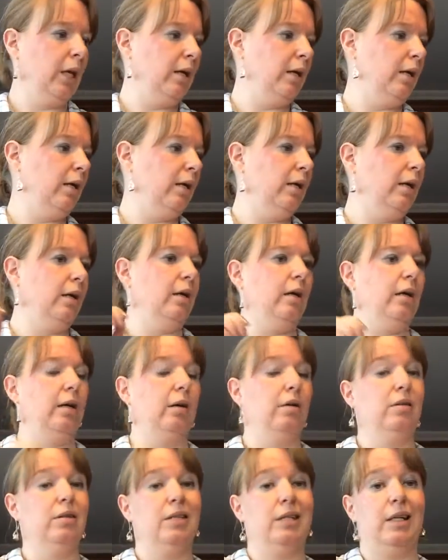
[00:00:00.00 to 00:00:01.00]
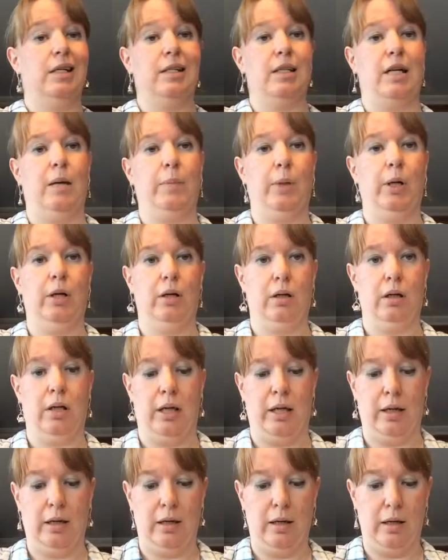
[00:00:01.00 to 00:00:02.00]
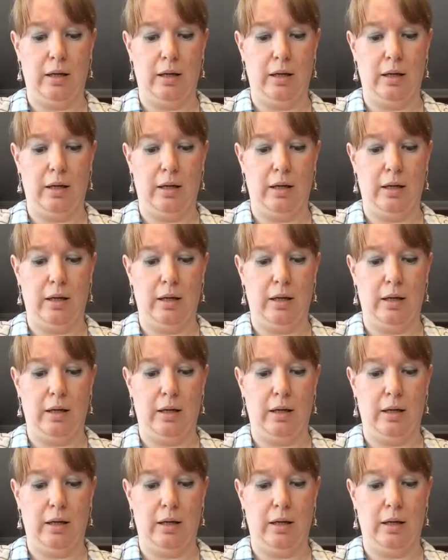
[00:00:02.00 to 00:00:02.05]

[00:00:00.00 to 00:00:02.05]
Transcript: And I'm gonna set a timer. Again,